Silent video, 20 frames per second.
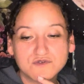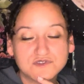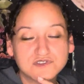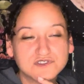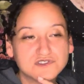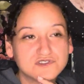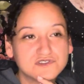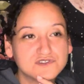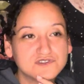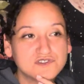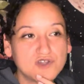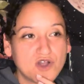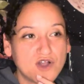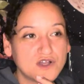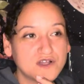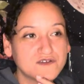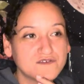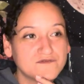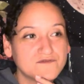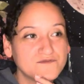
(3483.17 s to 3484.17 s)
is
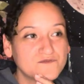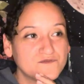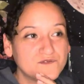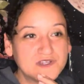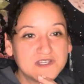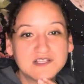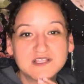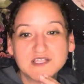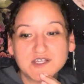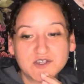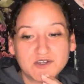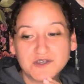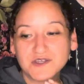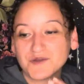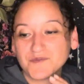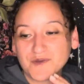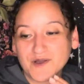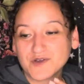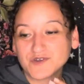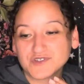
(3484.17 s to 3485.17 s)
talk really good
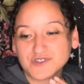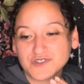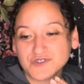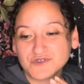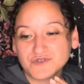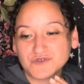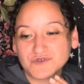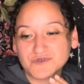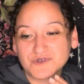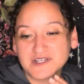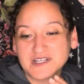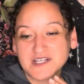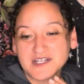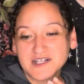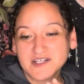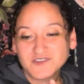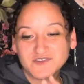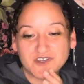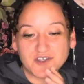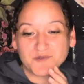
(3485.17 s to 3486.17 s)
about you
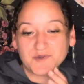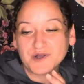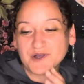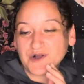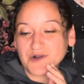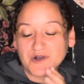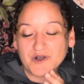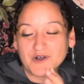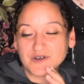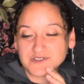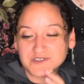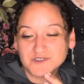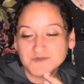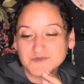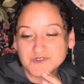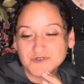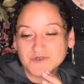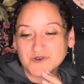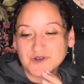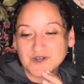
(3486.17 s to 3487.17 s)
and talk about how awesome
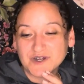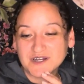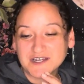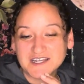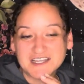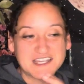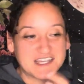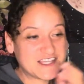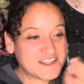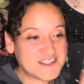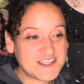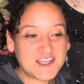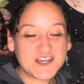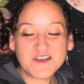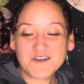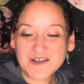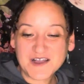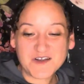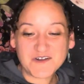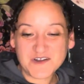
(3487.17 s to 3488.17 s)
you are. And they
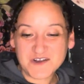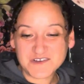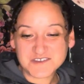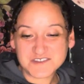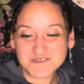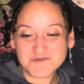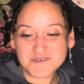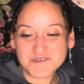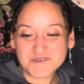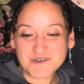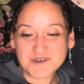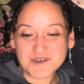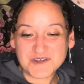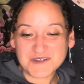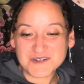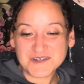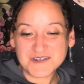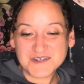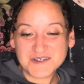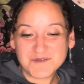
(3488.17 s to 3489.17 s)
know how awesome you
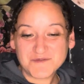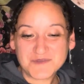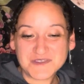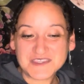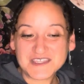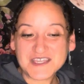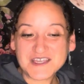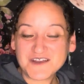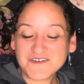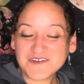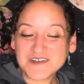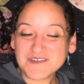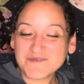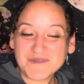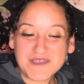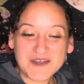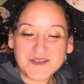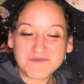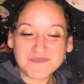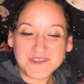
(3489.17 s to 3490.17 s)
are. But they already
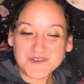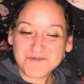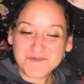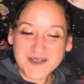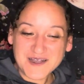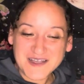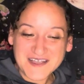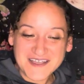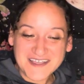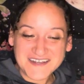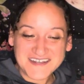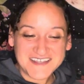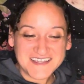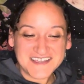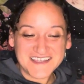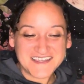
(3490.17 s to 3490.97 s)
made up their mind